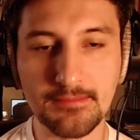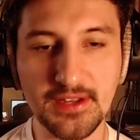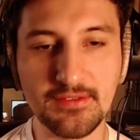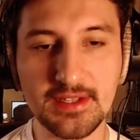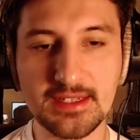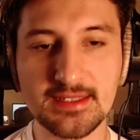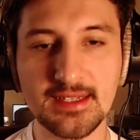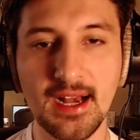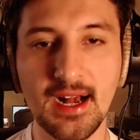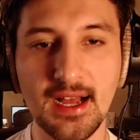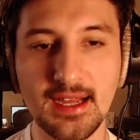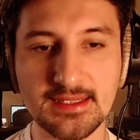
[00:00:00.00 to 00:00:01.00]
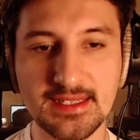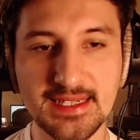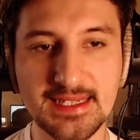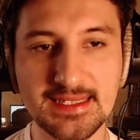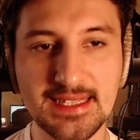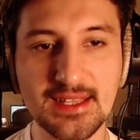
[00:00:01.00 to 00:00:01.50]
But if he does not,
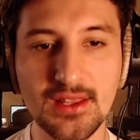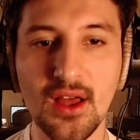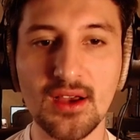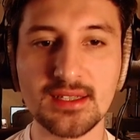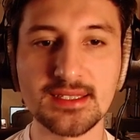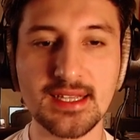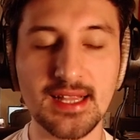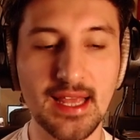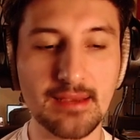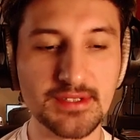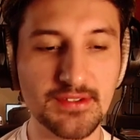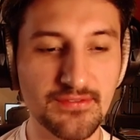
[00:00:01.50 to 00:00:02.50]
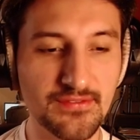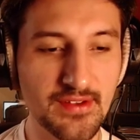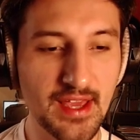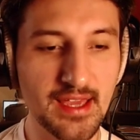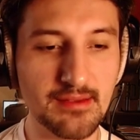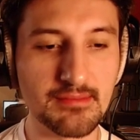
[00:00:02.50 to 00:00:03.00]
then Locke's claim to
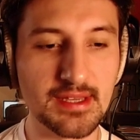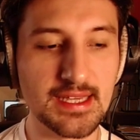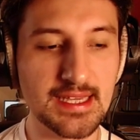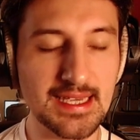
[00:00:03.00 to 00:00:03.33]
fame